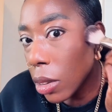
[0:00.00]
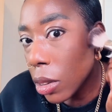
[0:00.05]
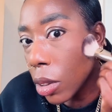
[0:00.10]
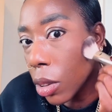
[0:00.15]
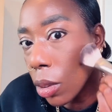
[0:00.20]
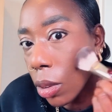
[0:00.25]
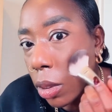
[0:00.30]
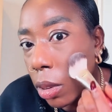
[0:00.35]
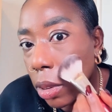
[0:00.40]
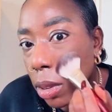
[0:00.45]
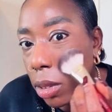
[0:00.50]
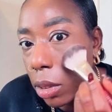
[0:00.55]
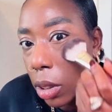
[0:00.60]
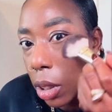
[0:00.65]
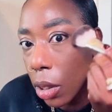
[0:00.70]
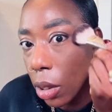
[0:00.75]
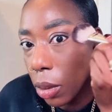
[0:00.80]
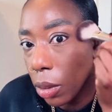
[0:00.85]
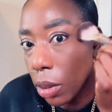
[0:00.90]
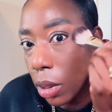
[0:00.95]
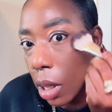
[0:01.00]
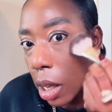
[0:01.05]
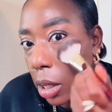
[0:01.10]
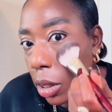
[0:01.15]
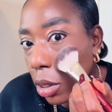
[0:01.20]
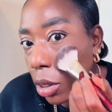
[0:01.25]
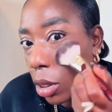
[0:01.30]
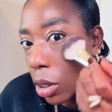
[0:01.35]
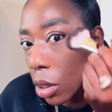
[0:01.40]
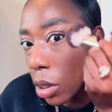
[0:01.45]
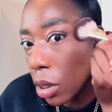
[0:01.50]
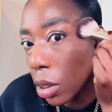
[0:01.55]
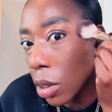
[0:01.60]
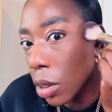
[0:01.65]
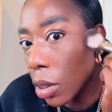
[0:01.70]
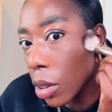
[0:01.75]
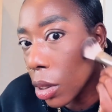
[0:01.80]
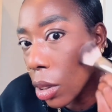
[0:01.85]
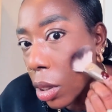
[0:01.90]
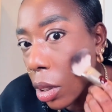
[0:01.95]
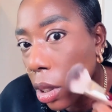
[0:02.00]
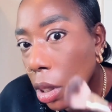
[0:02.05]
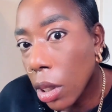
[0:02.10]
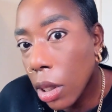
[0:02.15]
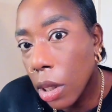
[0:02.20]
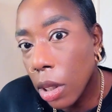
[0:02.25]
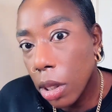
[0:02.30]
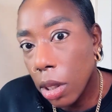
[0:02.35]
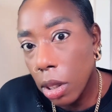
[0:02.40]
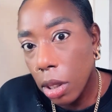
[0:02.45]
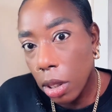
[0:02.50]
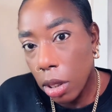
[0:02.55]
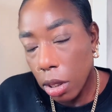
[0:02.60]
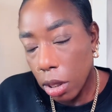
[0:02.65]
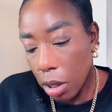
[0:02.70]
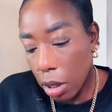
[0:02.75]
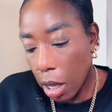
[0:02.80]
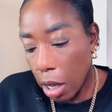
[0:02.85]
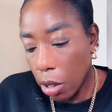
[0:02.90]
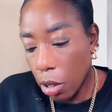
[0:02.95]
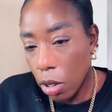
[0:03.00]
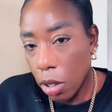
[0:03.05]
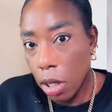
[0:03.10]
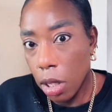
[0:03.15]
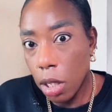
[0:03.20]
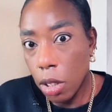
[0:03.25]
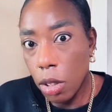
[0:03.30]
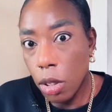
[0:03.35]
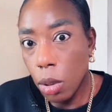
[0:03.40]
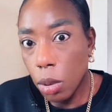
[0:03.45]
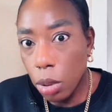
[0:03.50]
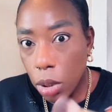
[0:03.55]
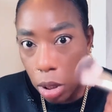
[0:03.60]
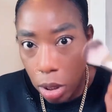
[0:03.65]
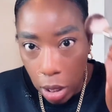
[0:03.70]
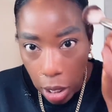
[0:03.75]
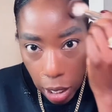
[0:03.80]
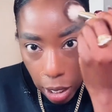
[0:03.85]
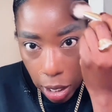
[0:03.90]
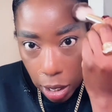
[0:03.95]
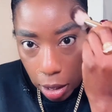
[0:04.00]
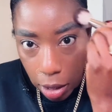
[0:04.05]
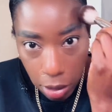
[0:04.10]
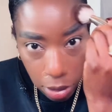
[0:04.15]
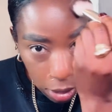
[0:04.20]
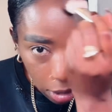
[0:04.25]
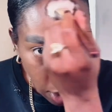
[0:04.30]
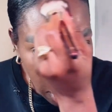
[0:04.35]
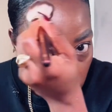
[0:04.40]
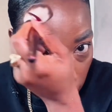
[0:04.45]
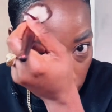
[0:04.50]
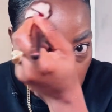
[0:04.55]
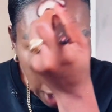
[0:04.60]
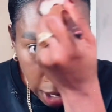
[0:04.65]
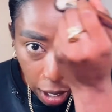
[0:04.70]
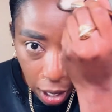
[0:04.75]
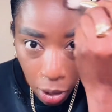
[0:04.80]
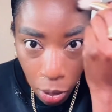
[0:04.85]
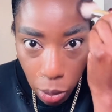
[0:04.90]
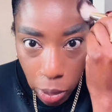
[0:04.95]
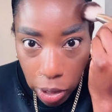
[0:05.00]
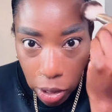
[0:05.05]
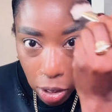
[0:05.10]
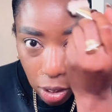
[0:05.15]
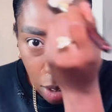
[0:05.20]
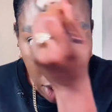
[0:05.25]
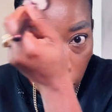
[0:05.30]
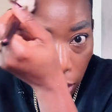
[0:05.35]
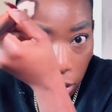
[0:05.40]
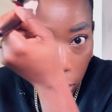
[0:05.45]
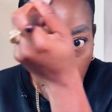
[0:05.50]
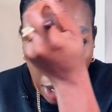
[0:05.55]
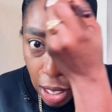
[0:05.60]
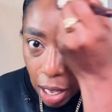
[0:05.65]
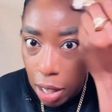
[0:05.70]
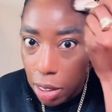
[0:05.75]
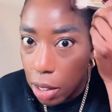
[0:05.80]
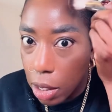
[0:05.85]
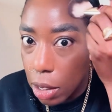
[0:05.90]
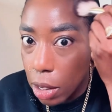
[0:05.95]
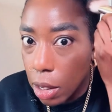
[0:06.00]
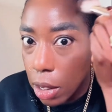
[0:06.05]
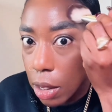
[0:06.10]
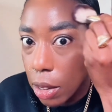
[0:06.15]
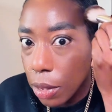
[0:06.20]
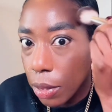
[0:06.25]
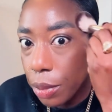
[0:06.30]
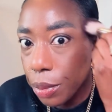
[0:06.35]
So, you know, let's just start using it. So today is the day we're using it together.